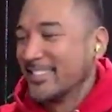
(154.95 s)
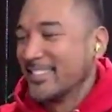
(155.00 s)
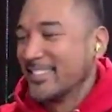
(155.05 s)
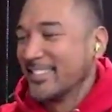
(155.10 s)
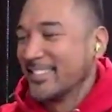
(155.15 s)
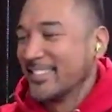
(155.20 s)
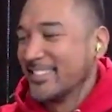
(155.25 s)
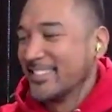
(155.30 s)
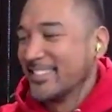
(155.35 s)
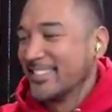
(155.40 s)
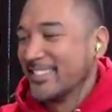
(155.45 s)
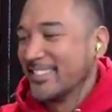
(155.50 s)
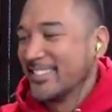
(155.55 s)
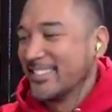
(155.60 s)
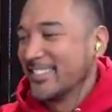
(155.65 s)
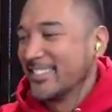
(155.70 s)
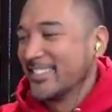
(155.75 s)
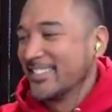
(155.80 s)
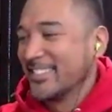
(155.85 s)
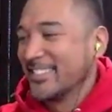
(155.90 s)

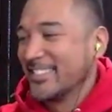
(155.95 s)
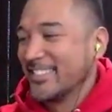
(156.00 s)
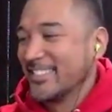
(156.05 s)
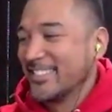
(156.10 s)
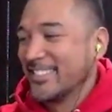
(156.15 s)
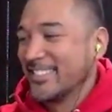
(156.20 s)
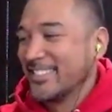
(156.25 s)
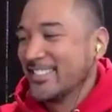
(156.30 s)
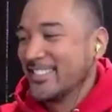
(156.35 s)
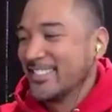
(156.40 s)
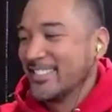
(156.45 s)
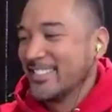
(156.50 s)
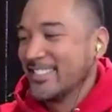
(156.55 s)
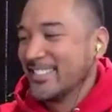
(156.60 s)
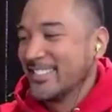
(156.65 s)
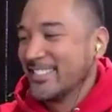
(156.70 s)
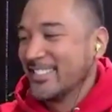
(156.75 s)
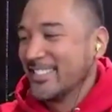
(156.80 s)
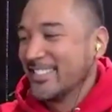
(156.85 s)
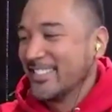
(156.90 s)

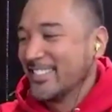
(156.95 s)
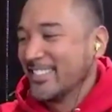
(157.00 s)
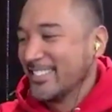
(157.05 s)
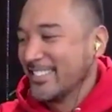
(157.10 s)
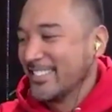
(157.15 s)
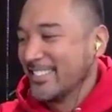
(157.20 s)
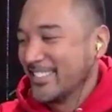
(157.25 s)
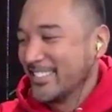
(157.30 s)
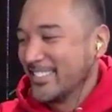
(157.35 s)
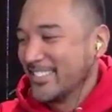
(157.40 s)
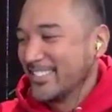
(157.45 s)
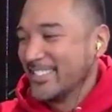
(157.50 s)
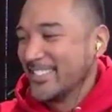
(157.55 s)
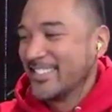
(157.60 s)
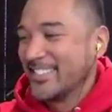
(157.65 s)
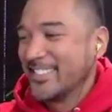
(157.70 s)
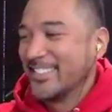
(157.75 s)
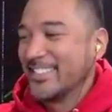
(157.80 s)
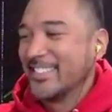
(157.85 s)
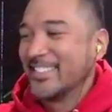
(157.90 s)

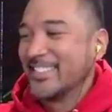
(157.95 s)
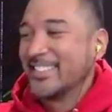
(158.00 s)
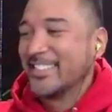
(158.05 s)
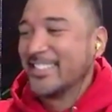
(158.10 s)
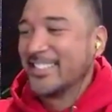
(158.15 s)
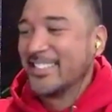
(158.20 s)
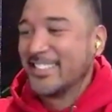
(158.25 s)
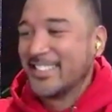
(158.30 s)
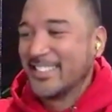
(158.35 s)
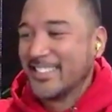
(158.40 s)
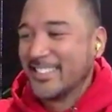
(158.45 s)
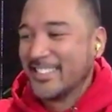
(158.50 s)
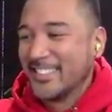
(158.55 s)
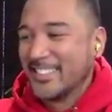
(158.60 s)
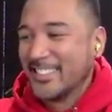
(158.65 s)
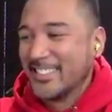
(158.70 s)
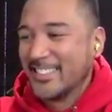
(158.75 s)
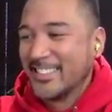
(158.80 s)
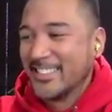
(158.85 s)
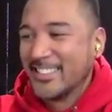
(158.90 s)

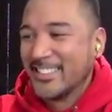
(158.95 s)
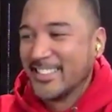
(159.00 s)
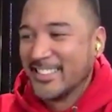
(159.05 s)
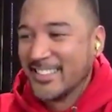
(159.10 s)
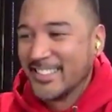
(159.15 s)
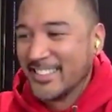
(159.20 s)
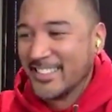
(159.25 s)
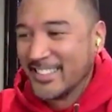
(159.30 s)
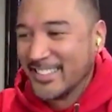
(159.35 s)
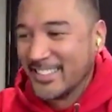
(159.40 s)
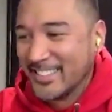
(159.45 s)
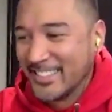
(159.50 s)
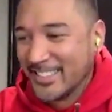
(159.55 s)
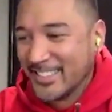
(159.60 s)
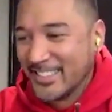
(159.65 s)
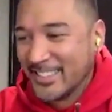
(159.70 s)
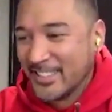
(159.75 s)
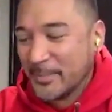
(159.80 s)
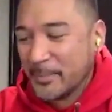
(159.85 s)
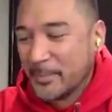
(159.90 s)

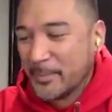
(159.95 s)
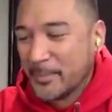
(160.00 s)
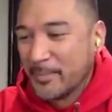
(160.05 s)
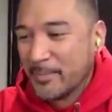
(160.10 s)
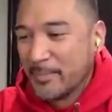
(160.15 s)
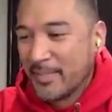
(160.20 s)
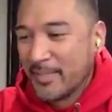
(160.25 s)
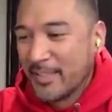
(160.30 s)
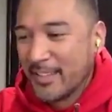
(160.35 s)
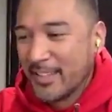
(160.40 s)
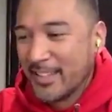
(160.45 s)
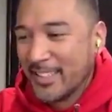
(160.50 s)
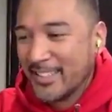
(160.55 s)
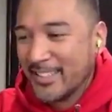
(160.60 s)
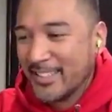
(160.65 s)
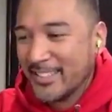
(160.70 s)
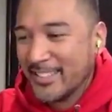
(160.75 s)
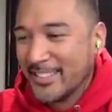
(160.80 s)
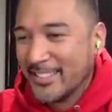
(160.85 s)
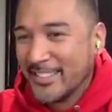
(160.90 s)

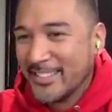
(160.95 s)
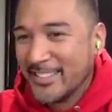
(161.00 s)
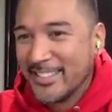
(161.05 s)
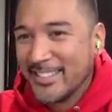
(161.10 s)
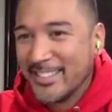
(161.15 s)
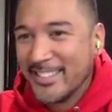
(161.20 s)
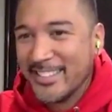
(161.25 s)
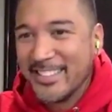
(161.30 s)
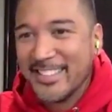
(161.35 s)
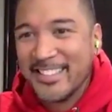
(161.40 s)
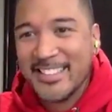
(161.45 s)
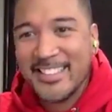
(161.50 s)
This person isn't speaking.